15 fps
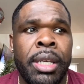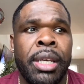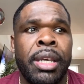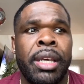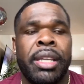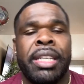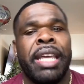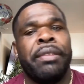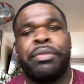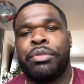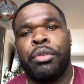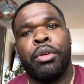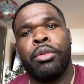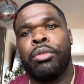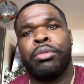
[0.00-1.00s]
they've
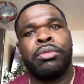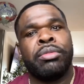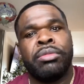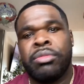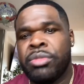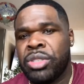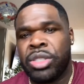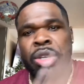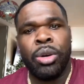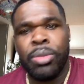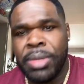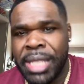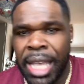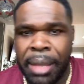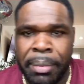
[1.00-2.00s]
thrown
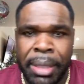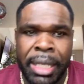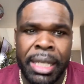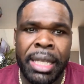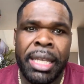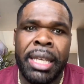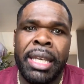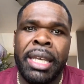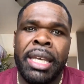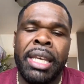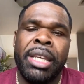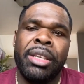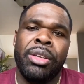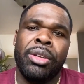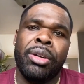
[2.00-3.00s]
stones at me.
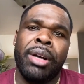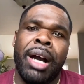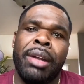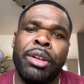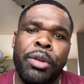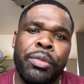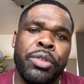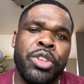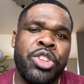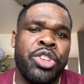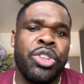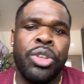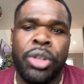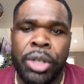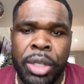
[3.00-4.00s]
You know, I know for
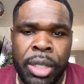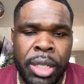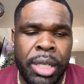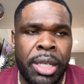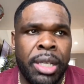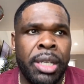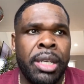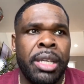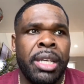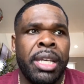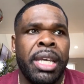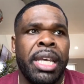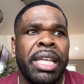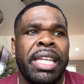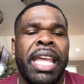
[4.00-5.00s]
sure
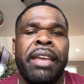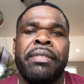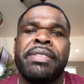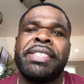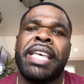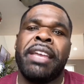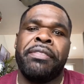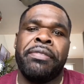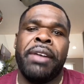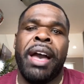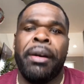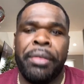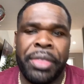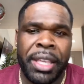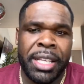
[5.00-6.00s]
they've said
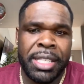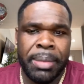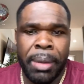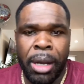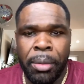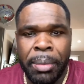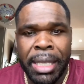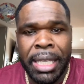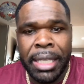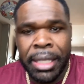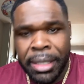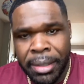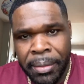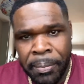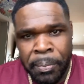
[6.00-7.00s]
foul things about me.
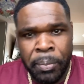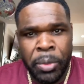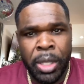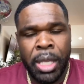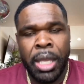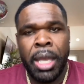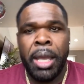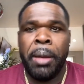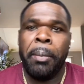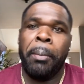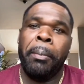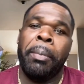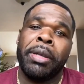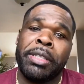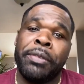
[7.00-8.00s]

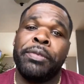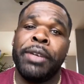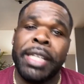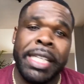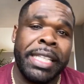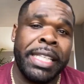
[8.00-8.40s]
But the funny thing